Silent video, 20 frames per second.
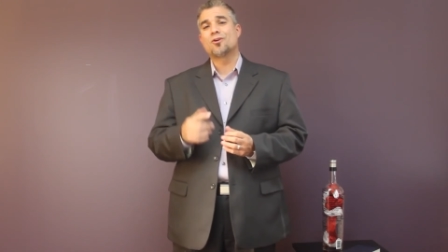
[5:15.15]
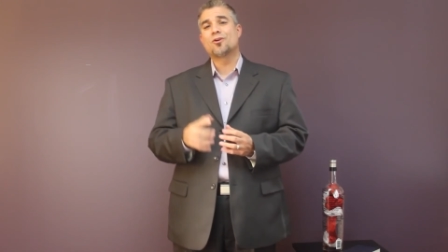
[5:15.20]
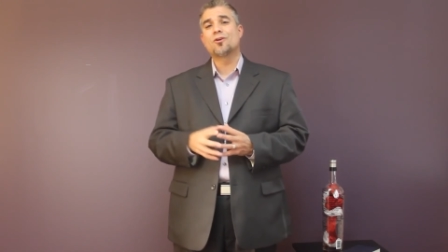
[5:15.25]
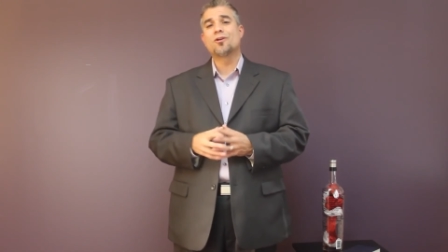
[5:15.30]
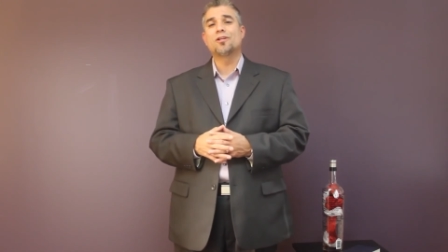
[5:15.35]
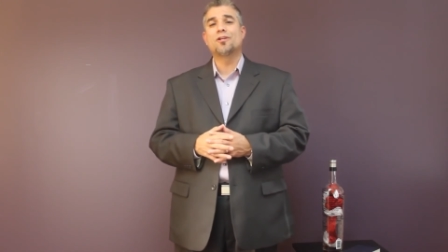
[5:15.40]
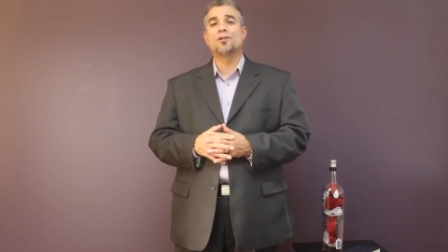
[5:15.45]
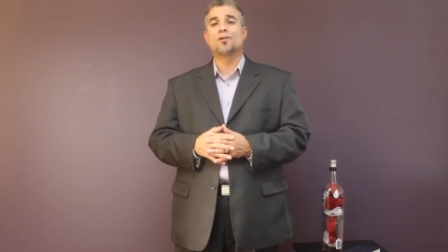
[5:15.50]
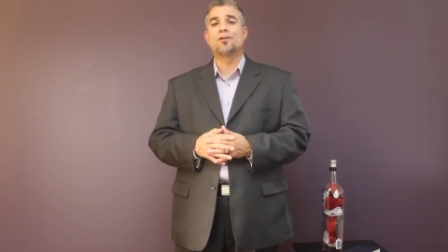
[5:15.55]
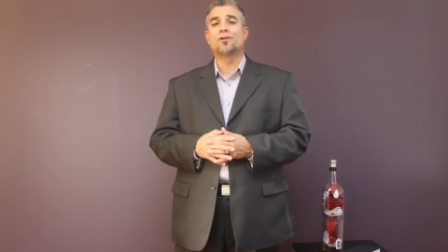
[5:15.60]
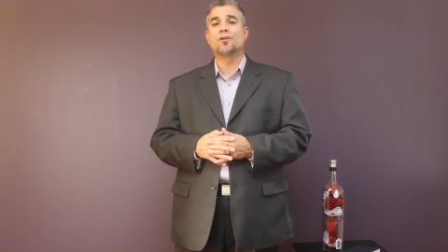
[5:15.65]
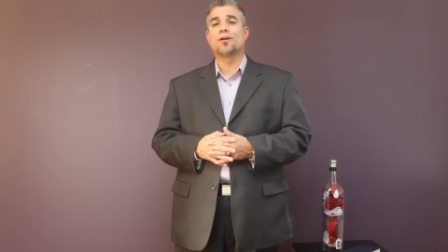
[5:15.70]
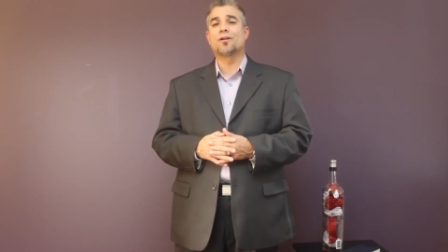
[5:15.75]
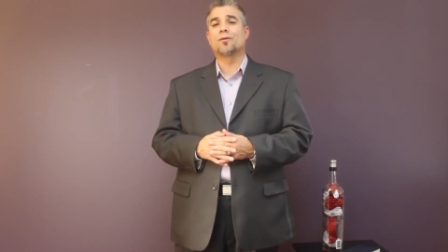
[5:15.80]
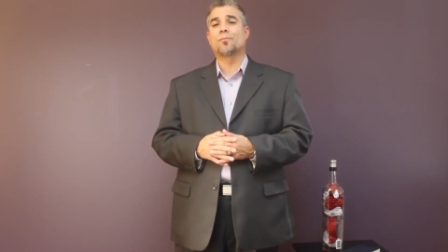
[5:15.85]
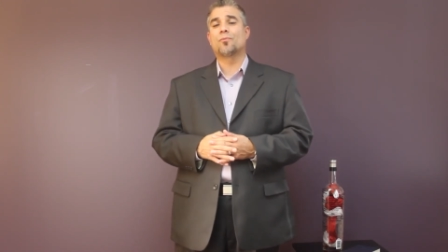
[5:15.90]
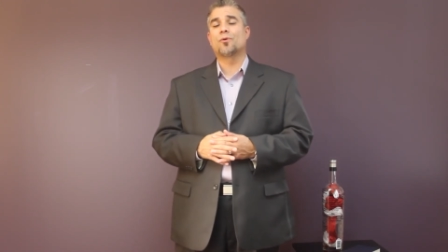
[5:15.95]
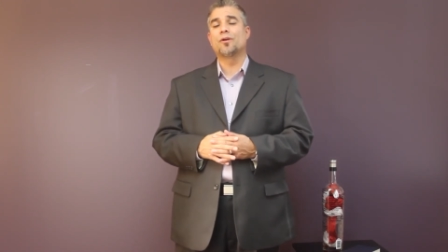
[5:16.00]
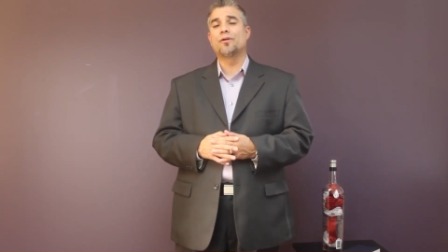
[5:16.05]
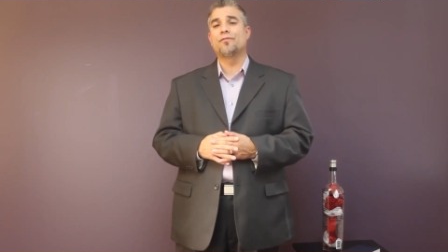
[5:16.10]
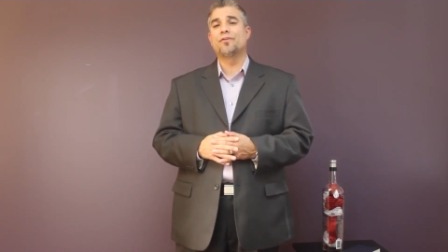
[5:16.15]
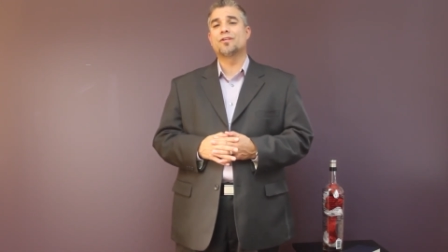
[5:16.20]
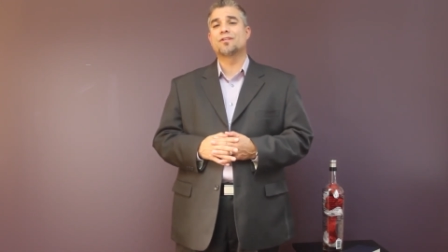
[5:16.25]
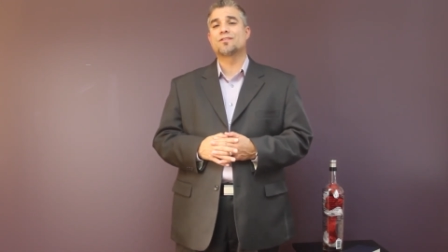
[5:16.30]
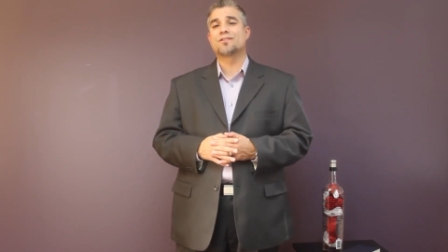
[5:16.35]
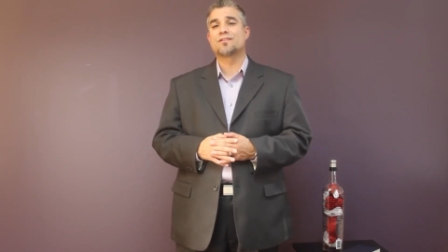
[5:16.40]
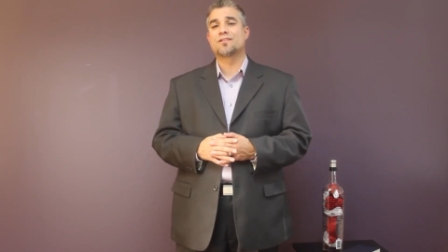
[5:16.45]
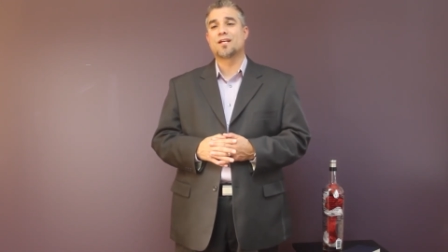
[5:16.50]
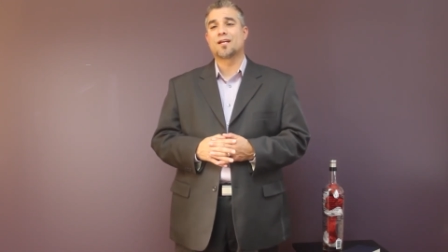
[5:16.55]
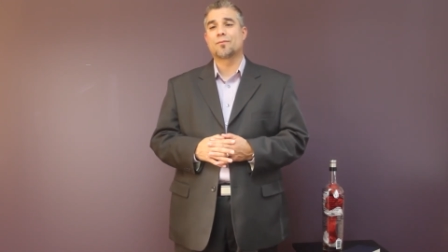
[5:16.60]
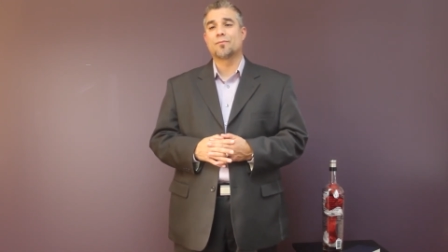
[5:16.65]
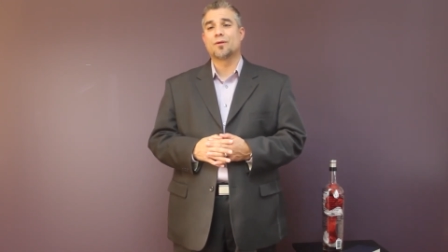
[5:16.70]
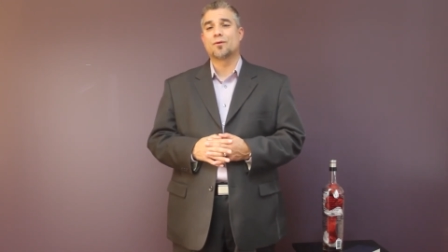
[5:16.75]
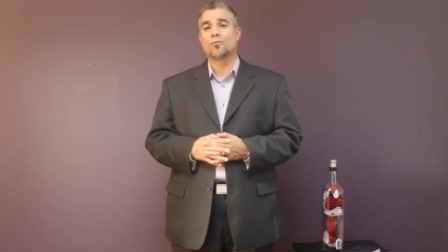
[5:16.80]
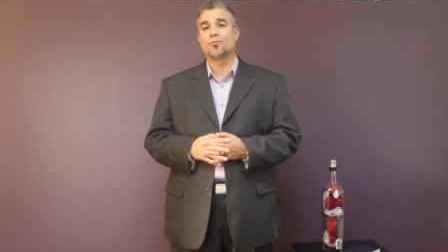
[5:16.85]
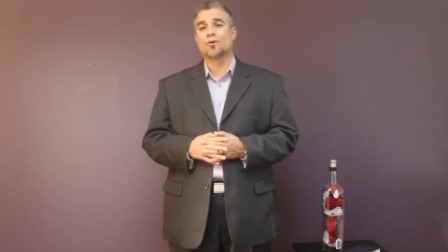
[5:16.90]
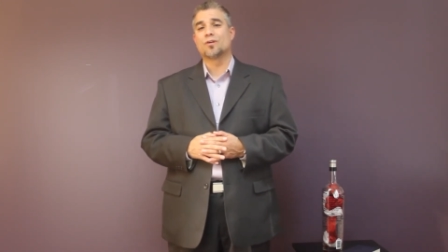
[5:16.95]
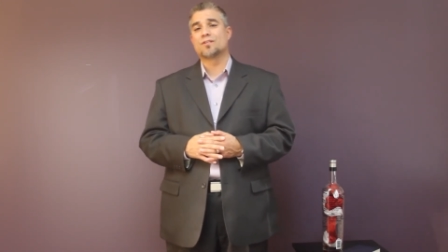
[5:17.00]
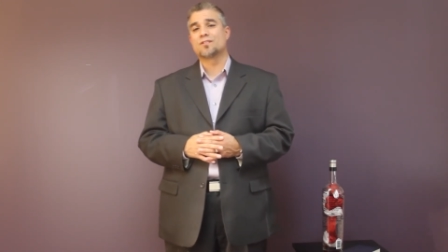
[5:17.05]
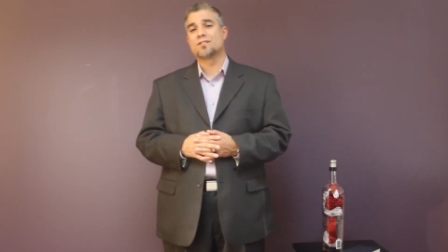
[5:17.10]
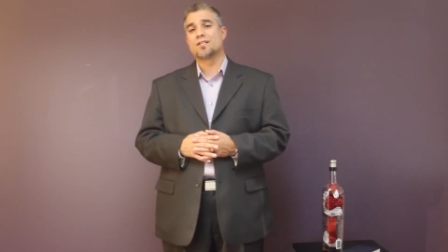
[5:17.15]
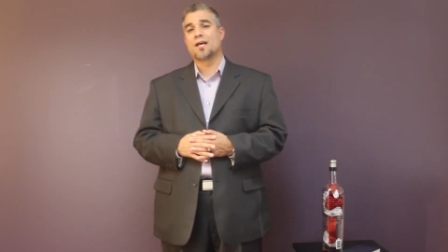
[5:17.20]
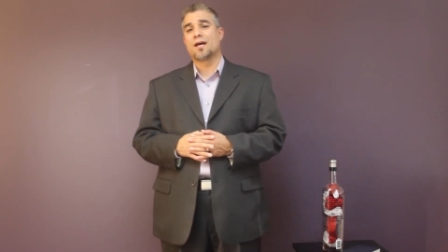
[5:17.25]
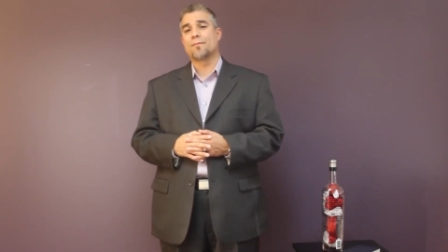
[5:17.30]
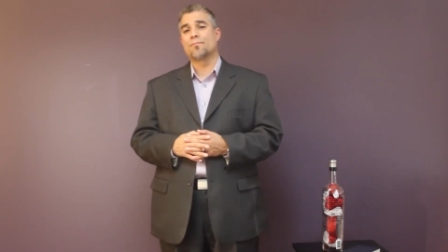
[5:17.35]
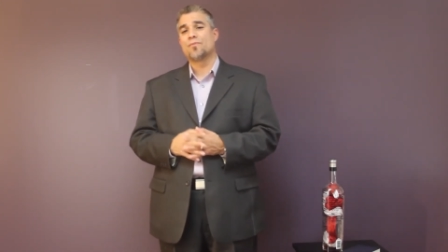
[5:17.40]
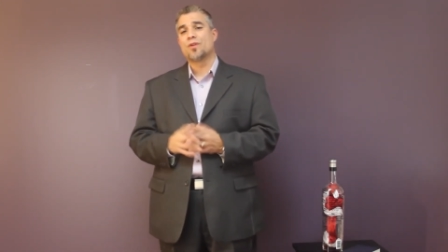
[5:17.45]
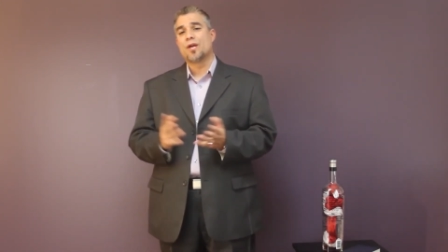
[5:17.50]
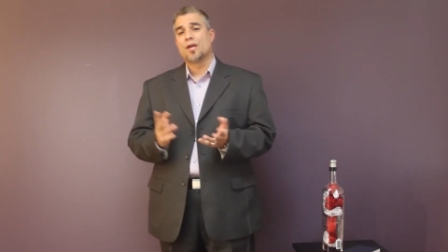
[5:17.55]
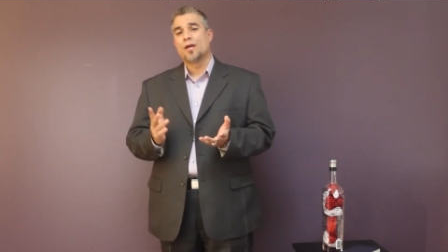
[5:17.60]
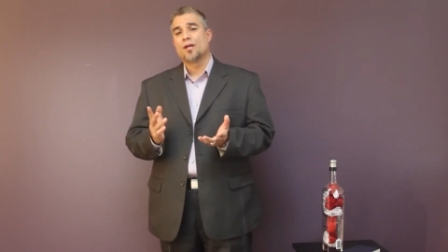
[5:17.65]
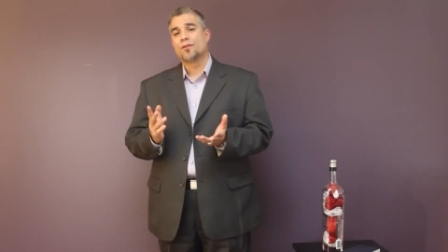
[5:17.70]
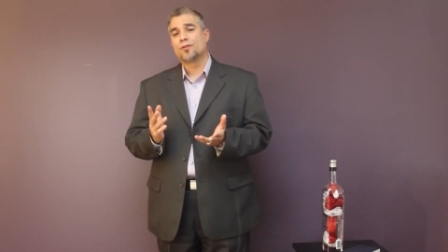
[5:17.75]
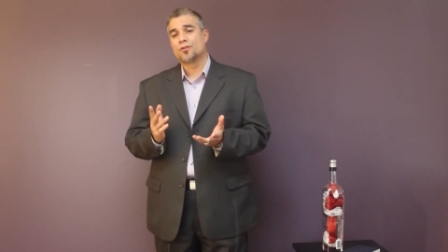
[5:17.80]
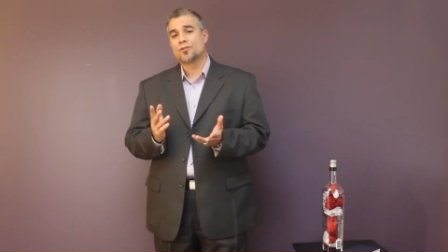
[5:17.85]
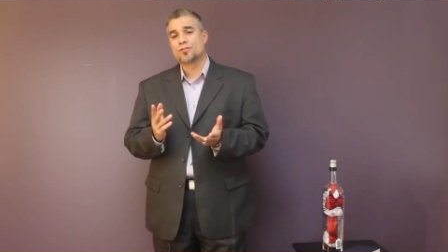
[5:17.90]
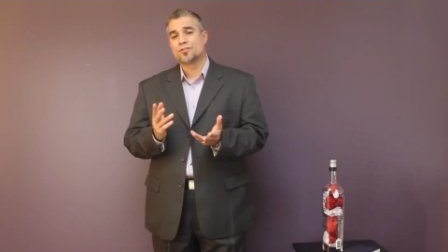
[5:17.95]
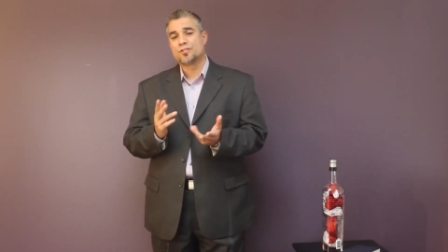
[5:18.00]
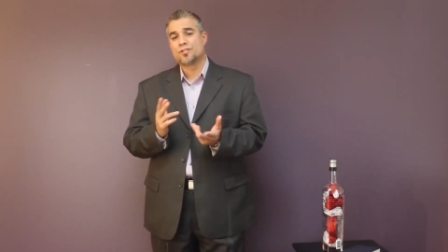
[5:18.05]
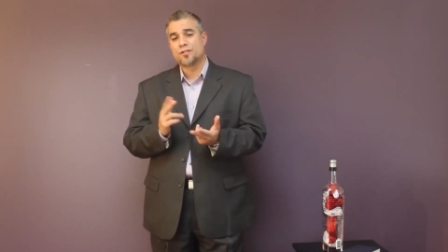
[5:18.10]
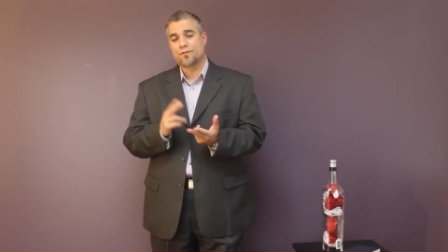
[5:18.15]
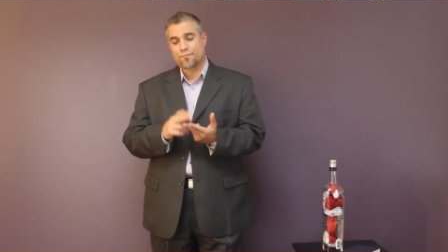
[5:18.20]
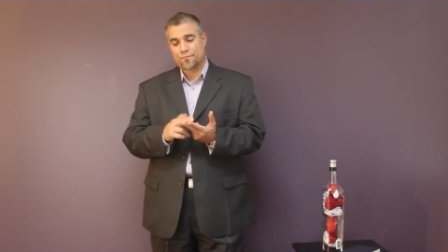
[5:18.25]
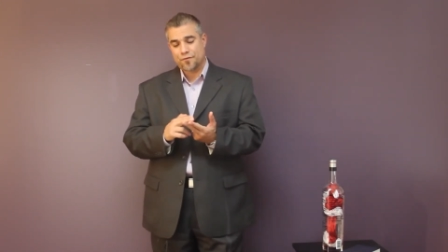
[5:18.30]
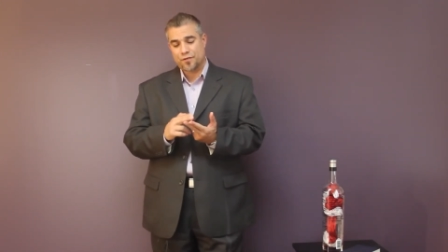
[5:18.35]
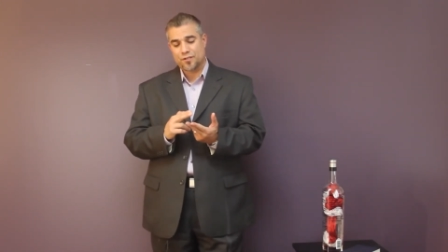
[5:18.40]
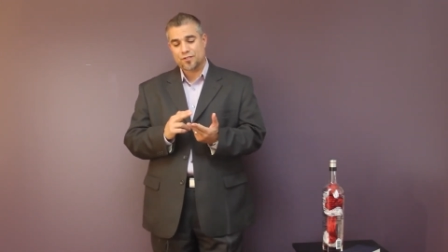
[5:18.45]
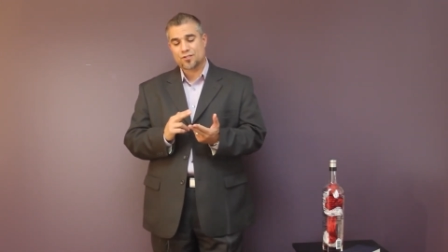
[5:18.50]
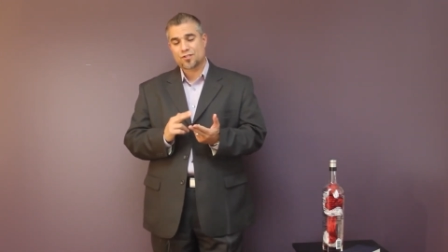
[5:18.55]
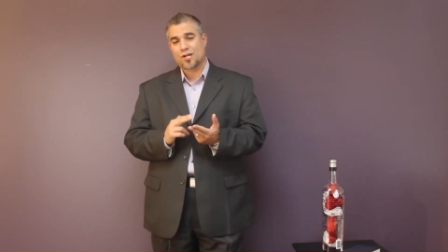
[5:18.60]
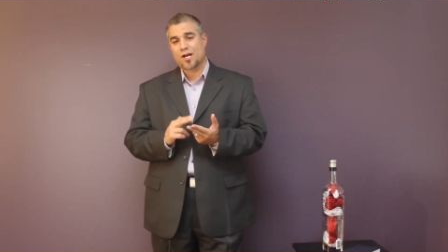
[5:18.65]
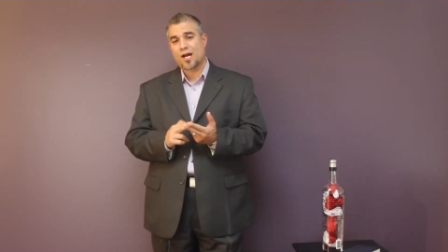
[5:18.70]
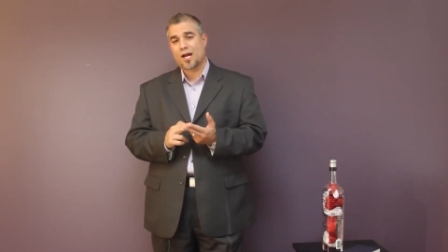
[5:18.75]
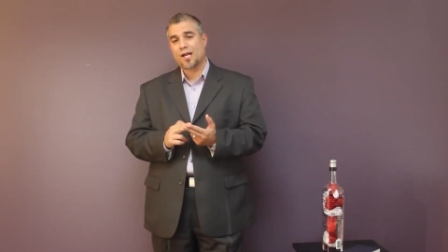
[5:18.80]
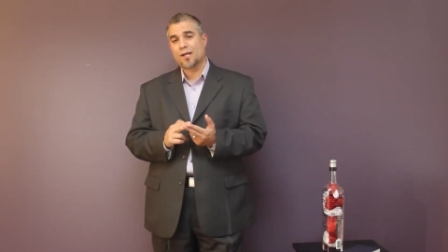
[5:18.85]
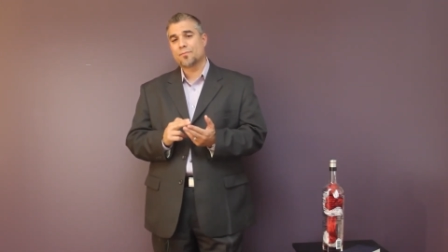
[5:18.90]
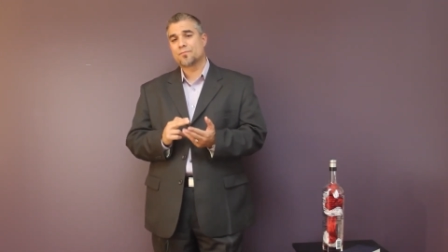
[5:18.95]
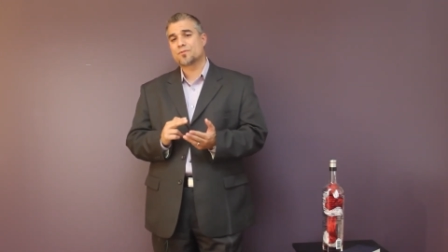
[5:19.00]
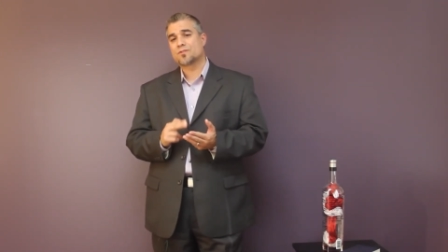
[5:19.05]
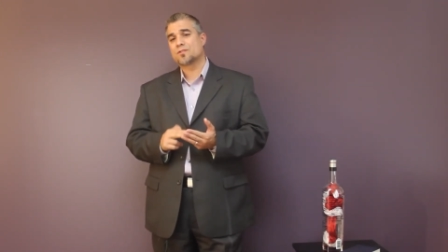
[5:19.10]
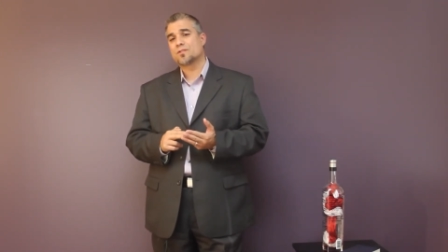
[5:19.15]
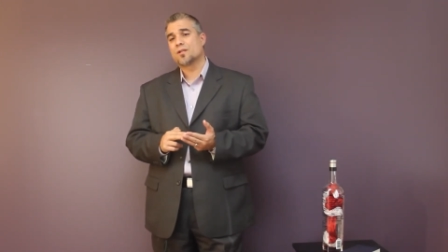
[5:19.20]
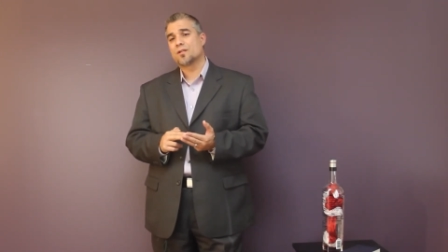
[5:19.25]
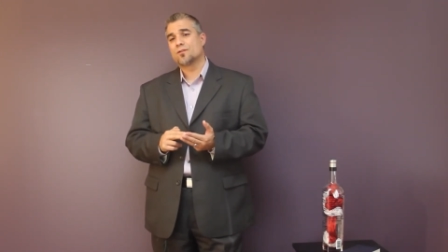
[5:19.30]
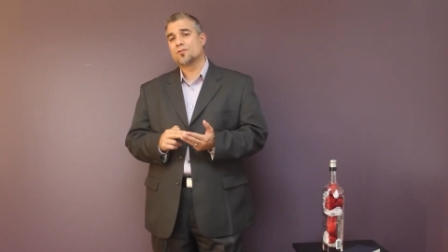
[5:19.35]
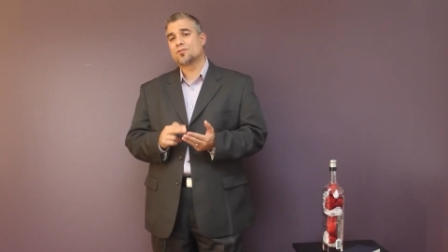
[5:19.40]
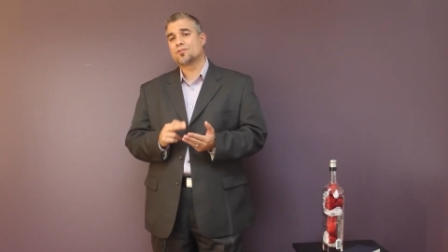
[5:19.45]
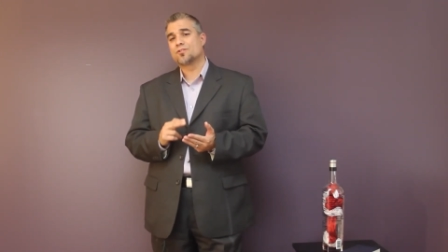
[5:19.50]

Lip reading: earlier on a previous segment was that there's different types